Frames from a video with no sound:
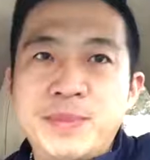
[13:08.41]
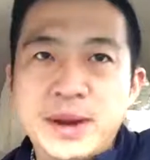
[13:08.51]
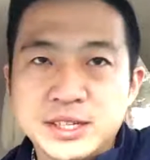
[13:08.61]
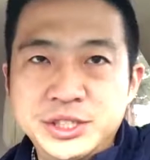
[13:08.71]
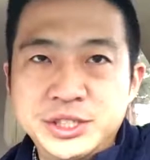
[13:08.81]

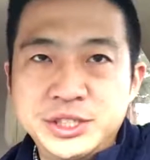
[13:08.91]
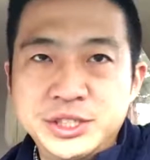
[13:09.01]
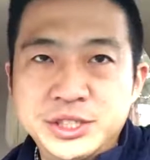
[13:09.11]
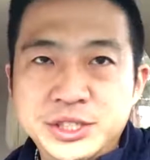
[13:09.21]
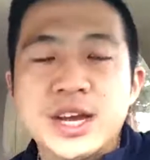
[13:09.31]
pair of
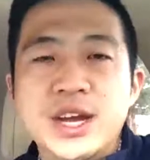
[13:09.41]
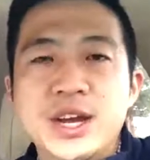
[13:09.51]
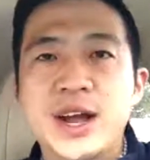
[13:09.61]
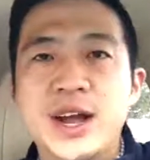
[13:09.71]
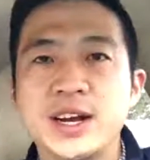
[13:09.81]
jeans,
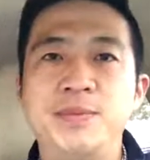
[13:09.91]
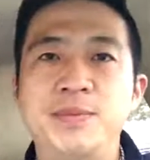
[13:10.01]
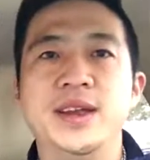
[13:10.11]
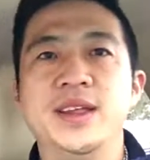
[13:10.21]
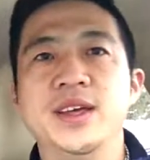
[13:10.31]
you're not going to
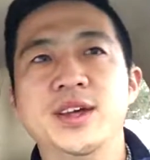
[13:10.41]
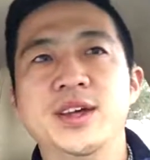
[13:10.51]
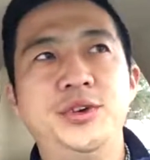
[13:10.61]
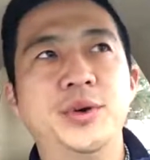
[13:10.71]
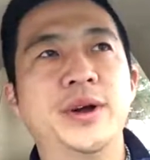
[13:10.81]
put
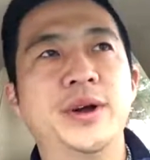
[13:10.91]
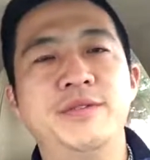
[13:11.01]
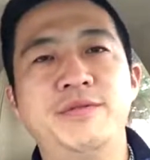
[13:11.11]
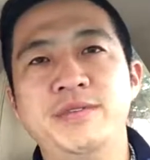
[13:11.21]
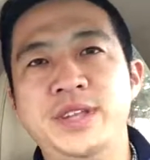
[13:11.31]

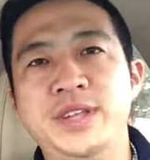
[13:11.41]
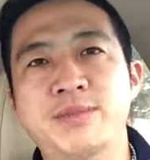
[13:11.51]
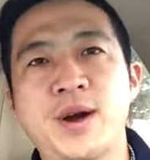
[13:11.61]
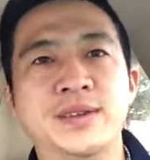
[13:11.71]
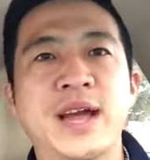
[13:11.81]
250
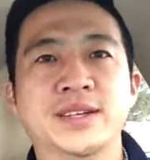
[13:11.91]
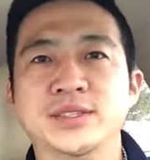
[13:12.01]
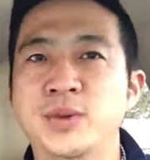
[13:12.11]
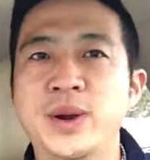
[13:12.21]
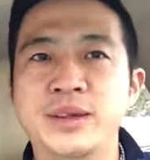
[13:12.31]
marked down to
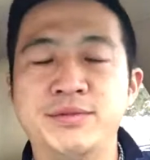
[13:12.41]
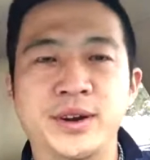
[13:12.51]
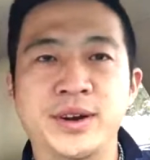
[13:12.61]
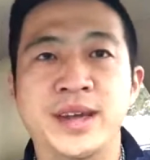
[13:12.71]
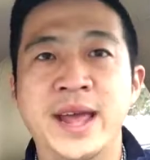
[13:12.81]
20
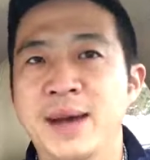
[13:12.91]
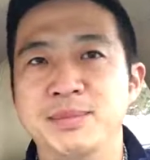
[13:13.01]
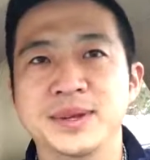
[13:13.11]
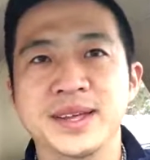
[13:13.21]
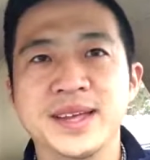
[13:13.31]
for a Gap
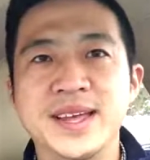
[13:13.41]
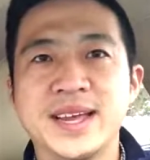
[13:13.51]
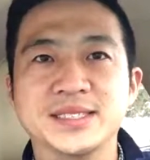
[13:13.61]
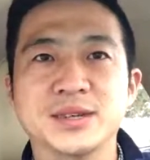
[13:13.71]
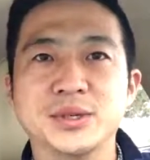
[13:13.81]

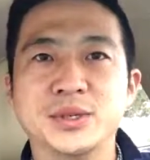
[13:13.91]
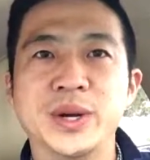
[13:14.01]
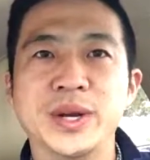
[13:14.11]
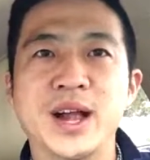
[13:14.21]
because those are $20